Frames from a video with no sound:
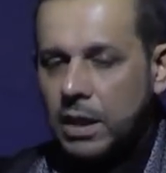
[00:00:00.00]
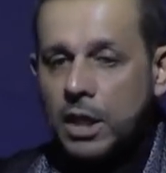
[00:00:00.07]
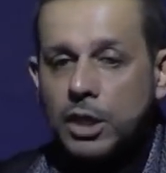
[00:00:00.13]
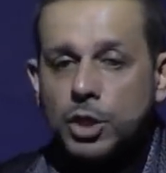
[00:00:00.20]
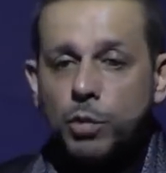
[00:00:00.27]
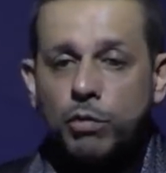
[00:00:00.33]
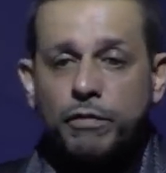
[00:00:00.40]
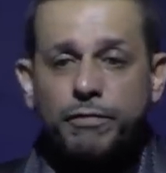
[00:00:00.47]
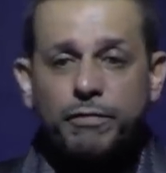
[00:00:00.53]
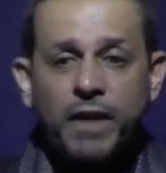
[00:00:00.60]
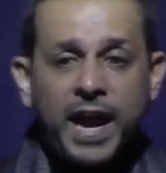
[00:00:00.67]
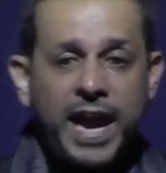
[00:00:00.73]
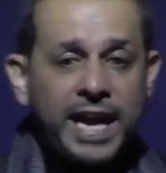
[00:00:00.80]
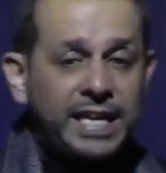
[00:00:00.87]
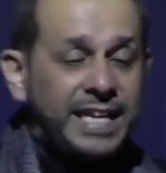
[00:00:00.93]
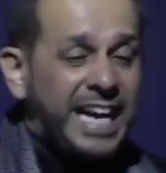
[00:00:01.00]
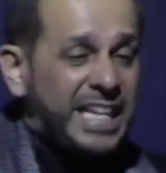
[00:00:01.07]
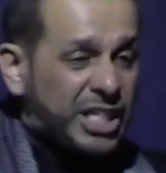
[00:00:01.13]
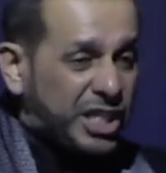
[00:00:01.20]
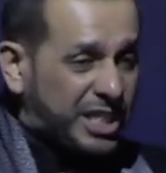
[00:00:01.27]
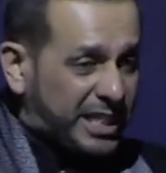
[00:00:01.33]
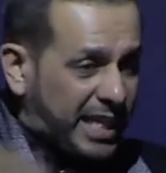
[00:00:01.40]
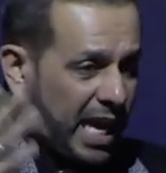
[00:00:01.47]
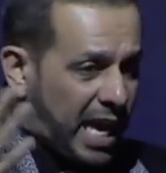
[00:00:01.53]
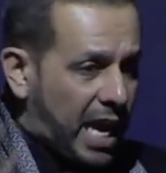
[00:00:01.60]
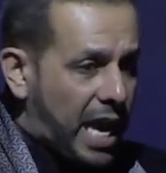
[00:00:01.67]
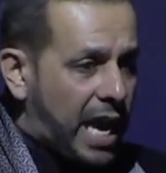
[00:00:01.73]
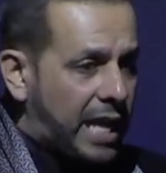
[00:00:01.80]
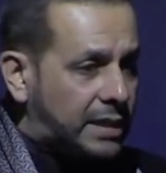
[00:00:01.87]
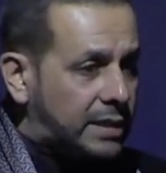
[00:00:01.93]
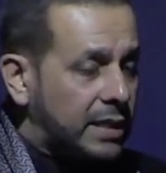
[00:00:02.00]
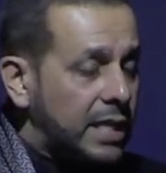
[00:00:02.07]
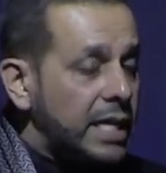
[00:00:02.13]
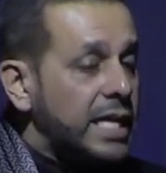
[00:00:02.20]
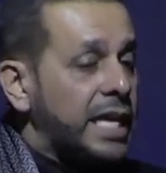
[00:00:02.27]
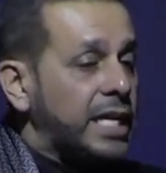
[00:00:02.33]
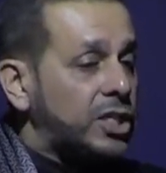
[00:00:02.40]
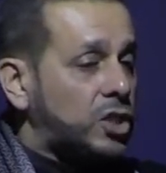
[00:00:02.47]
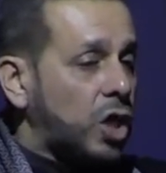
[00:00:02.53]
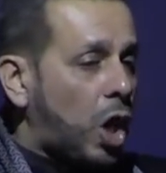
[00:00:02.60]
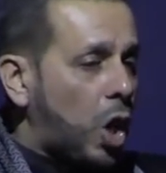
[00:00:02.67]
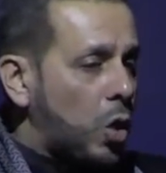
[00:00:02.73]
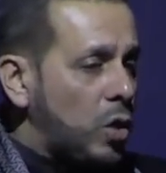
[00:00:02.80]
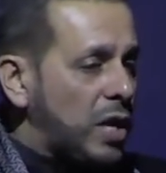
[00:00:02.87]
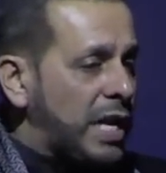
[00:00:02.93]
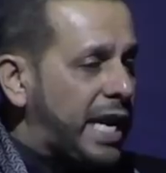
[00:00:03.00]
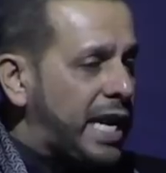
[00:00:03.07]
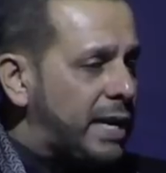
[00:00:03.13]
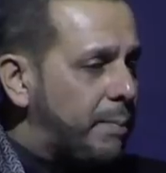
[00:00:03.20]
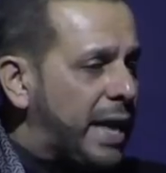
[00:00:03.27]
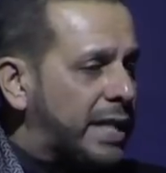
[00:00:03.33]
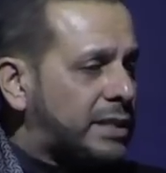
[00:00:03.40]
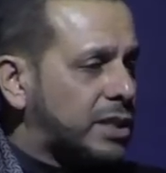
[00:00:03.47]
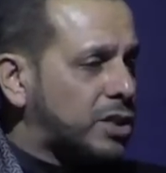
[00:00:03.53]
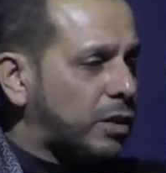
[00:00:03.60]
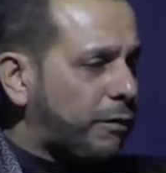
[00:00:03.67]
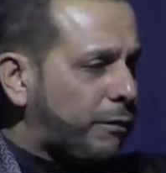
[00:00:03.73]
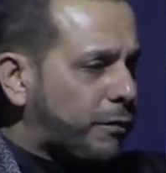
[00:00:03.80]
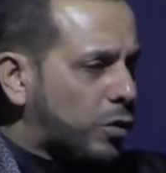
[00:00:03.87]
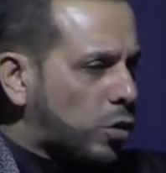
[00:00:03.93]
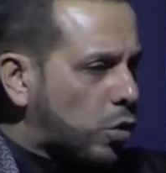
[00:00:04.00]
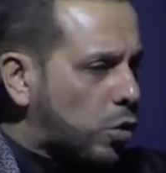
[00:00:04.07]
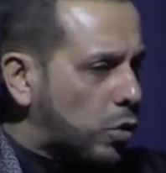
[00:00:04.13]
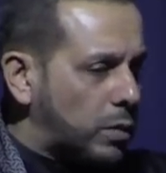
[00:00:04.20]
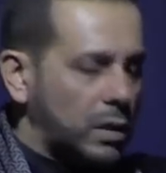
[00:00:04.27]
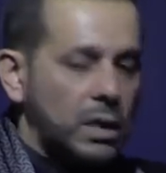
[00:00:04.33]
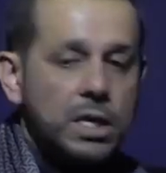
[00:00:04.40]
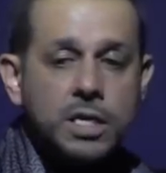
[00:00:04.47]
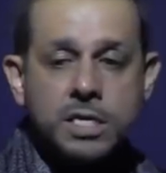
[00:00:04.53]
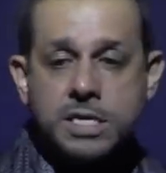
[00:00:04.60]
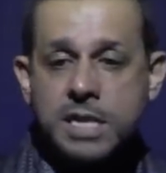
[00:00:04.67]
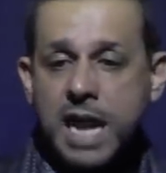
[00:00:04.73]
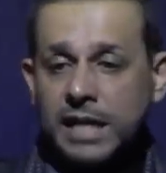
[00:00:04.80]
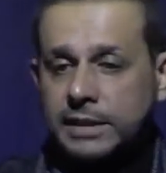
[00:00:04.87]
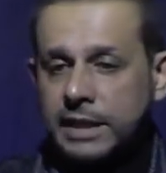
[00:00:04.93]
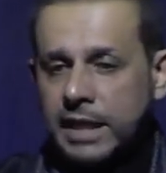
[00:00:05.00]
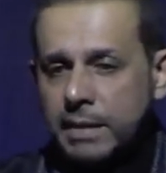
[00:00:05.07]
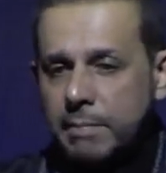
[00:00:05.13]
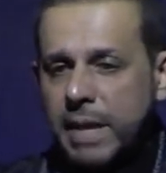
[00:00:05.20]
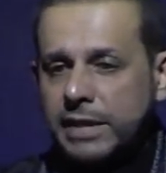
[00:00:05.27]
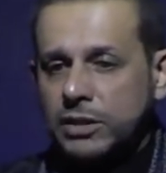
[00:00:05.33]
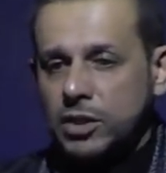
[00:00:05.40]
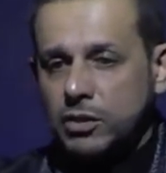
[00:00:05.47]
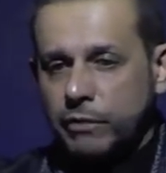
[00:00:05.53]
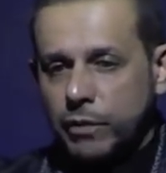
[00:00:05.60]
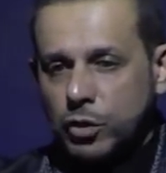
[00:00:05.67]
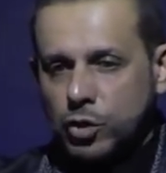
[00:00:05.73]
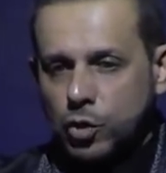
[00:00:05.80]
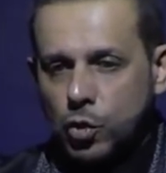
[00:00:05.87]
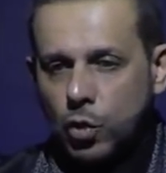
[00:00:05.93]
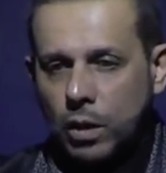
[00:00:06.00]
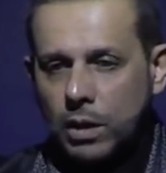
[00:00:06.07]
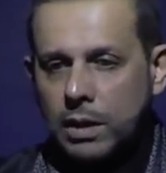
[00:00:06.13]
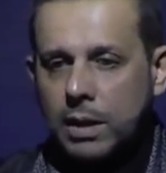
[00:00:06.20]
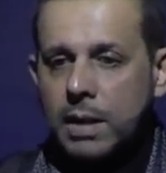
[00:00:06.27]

You will find ijtihad is only in matters of furu, not in matters of usul.